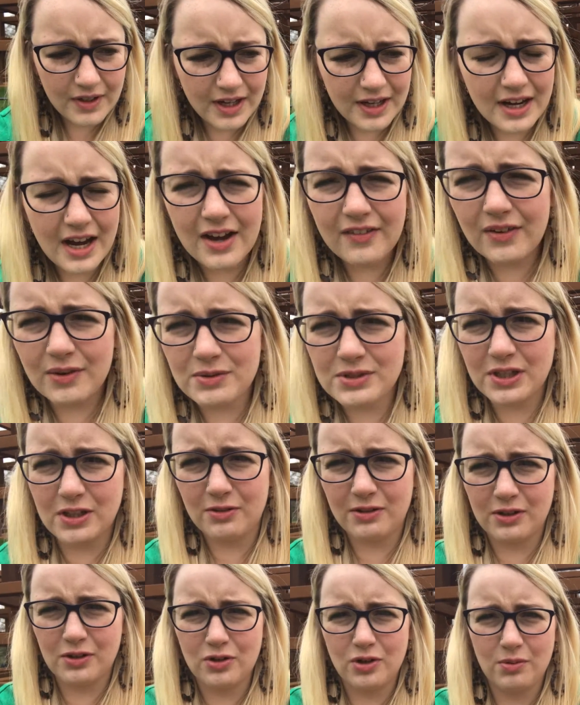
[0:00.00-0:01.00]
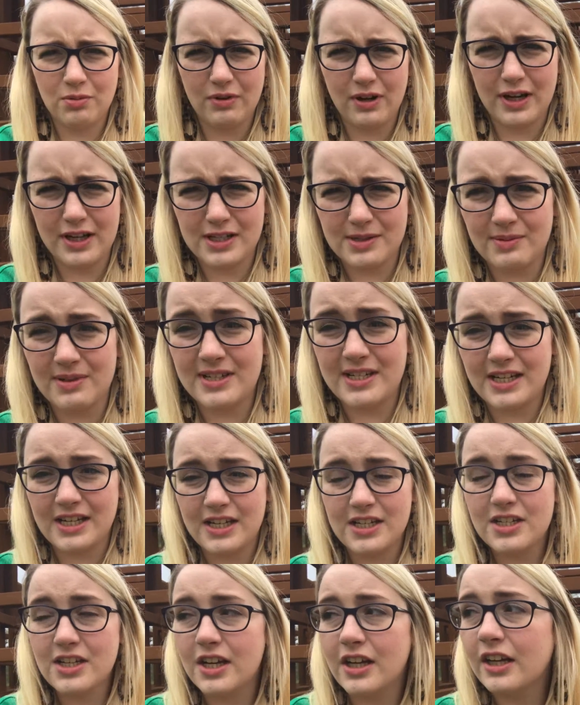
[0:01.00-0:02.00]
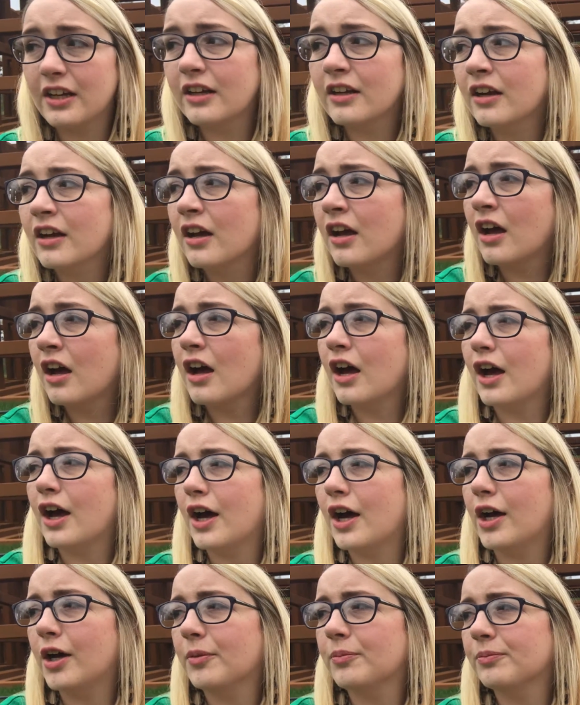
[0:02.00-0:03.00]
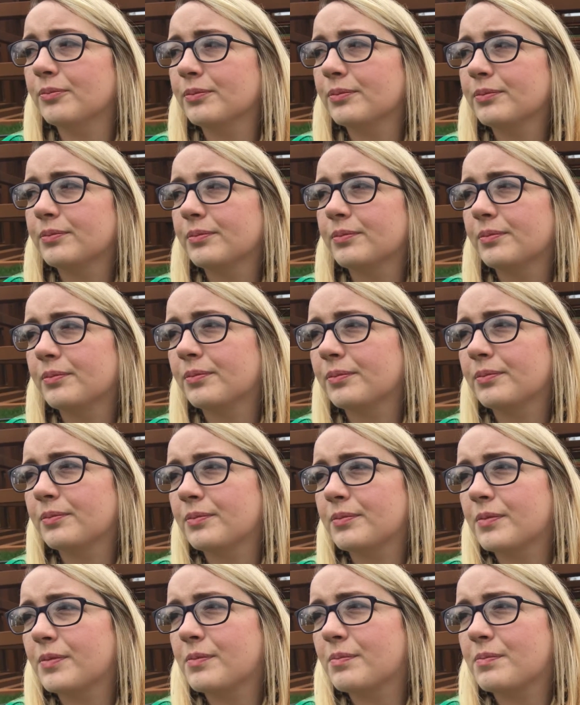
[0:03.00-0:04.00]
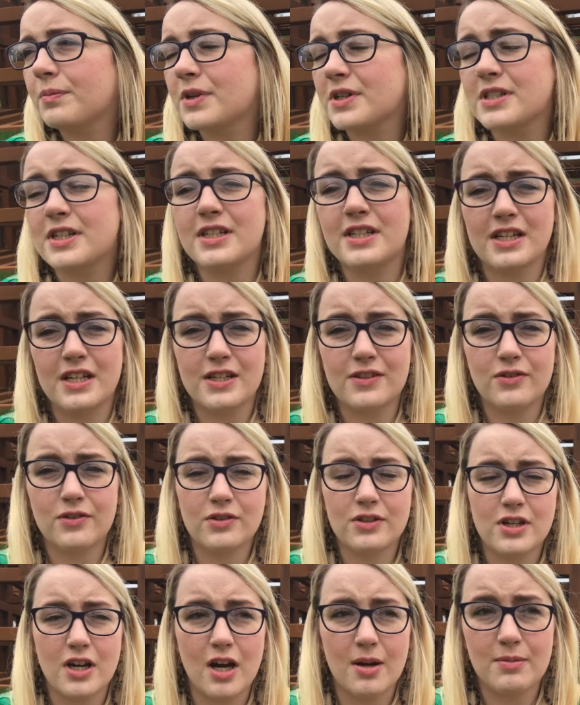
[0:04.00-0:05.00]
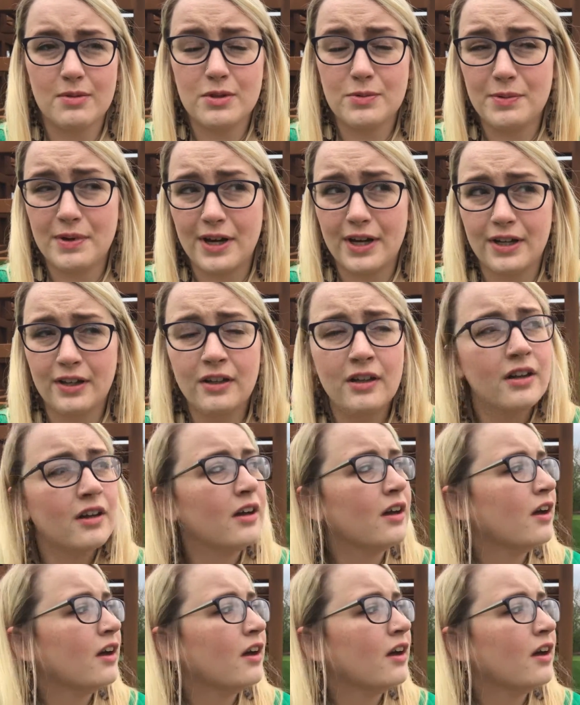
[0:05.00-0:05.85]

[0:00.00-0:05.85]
and how that was going to incorporate into my teaching, because I teach full time as well.